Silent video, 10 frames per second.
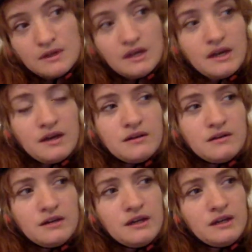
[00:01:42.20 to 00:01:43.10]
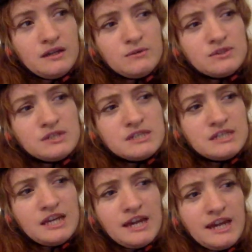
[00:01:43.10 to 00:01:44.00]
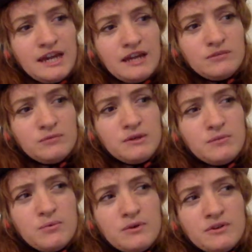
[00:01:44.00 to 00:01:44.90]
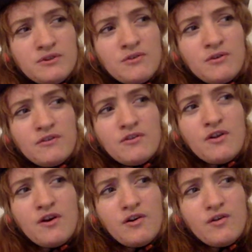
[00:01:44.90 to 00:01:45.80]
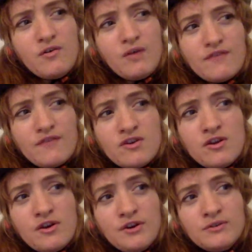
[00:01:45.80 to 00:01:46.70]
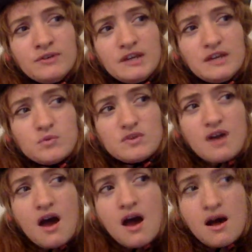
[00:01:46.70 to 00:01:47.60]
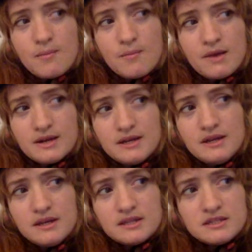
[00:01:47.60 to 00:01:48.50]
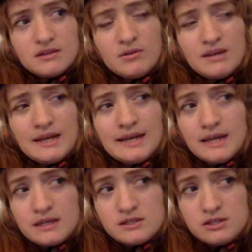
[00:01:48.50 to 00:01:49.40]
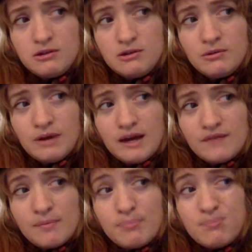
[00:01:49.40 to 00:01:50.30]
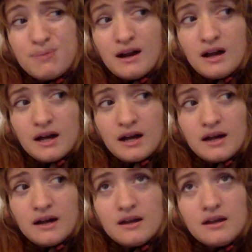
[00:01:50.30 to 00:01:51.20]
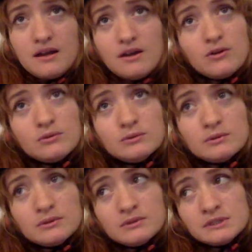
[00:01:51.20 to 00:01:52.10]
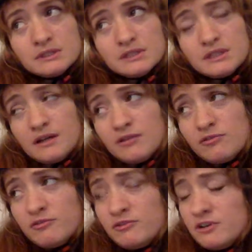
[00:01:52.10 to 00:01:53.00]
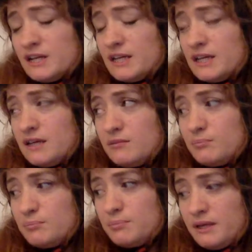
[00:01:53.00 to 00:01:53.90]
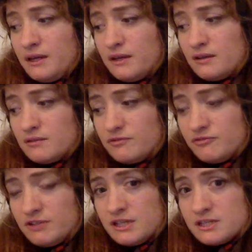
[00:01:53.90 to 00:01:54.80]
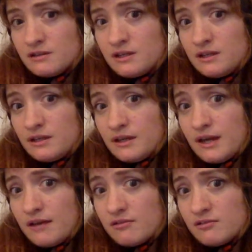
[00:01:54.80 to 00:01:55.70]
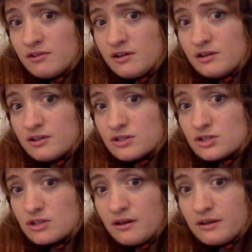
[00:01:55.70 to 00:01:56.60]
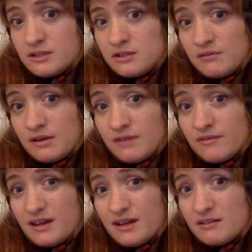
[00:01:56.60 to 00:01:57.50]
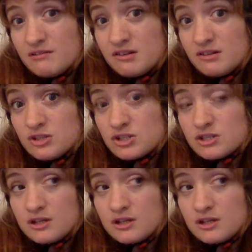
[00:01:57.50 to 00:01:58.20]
And it would just stay, and we would not have known it would come. So unless you have a bunker or a really big freezer in a garage, I don't have a garage.